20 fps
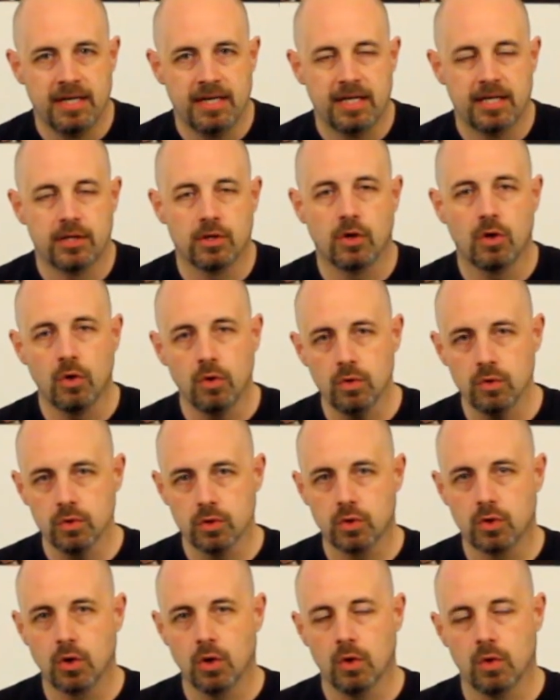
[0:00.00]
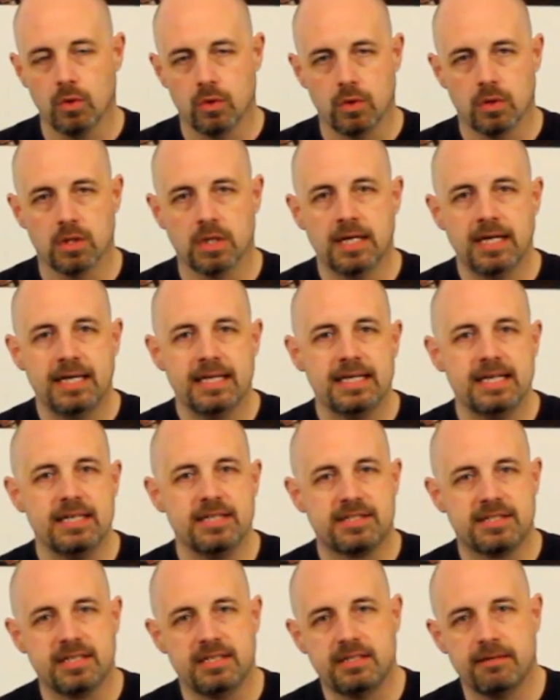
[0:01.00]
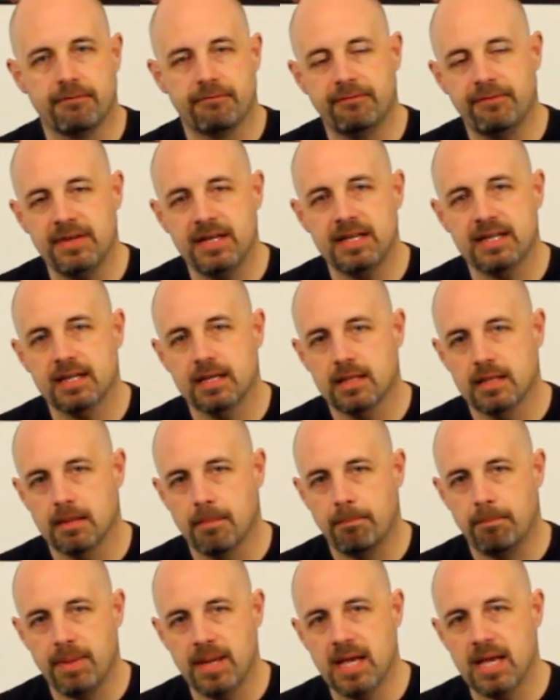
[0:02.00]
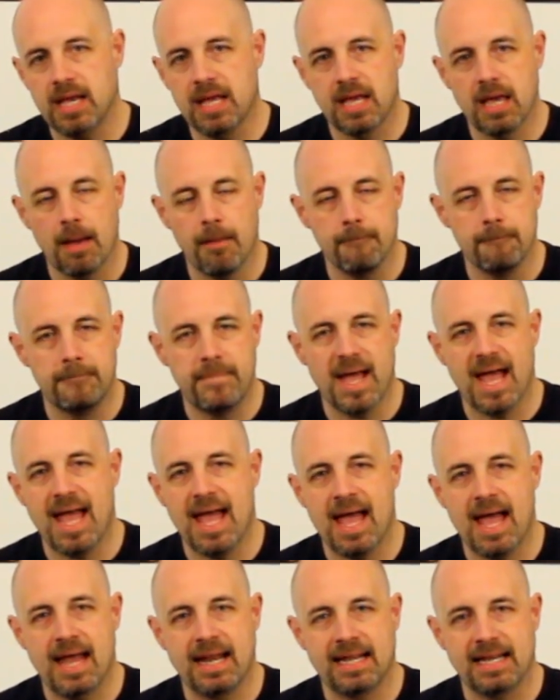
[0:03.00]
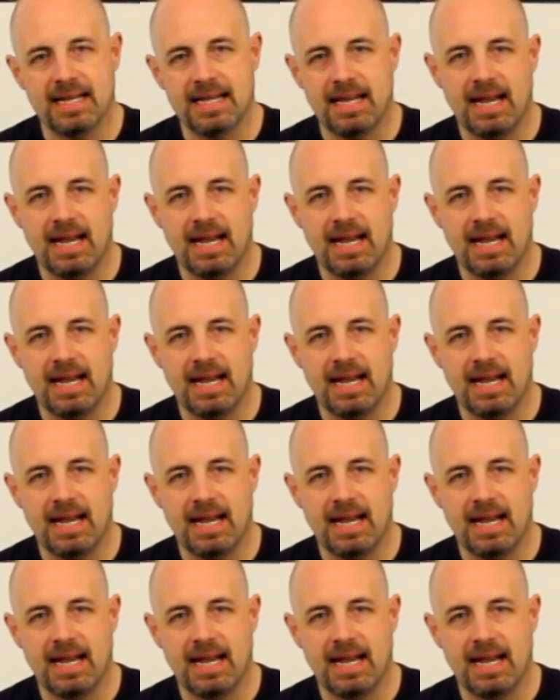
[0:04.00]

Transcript: And the whole goal is to defeat the big, bad,